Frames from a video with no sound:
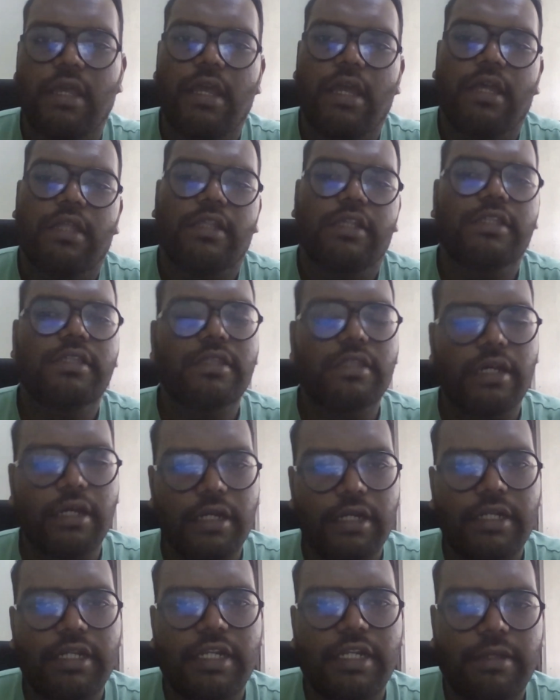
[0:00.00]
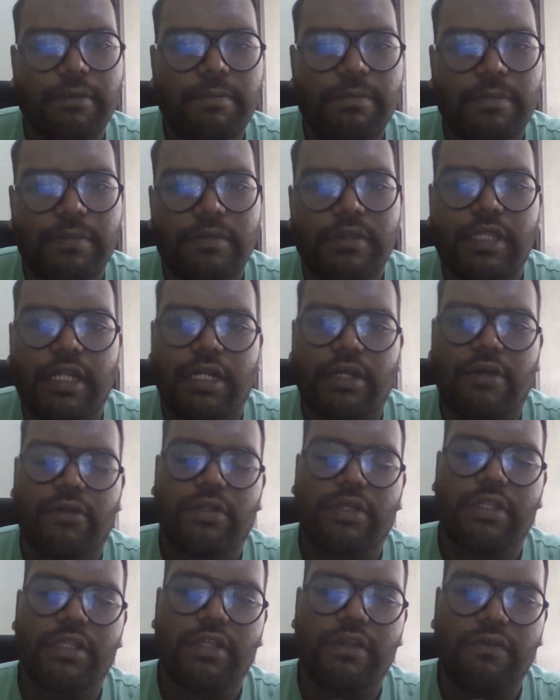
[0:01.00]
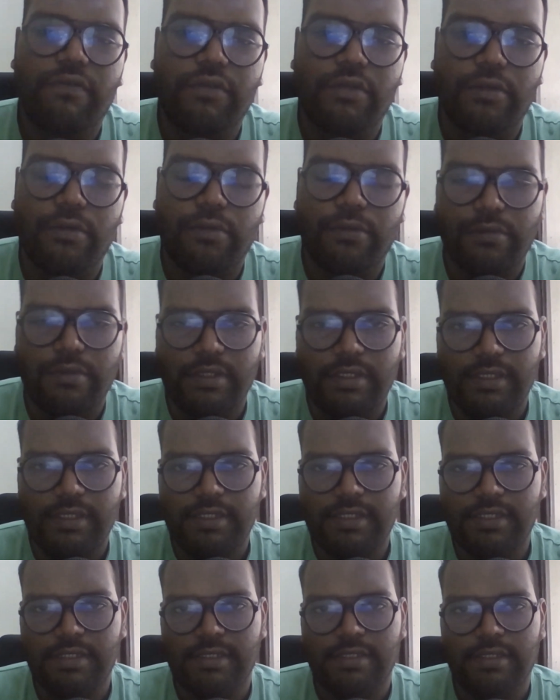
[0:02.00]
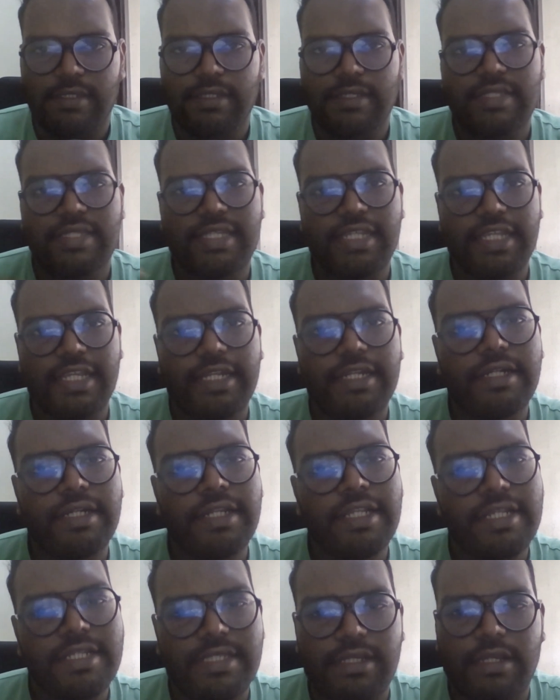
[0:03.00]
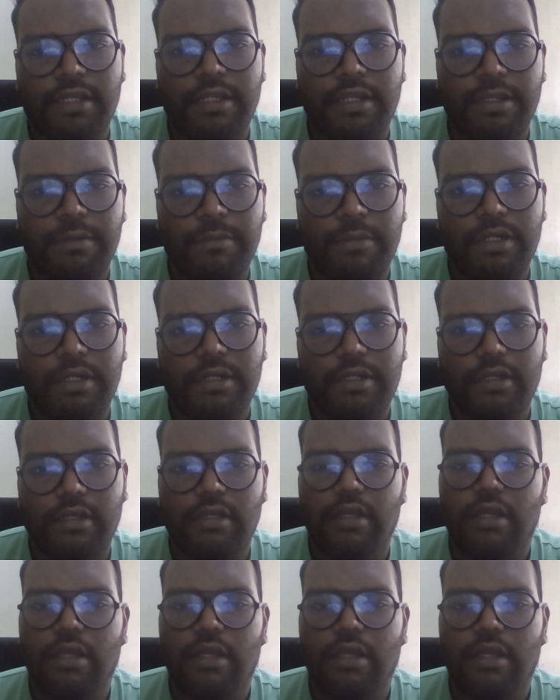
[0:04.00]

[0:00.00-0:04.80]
The third tip that I want to give you is seek disagreement.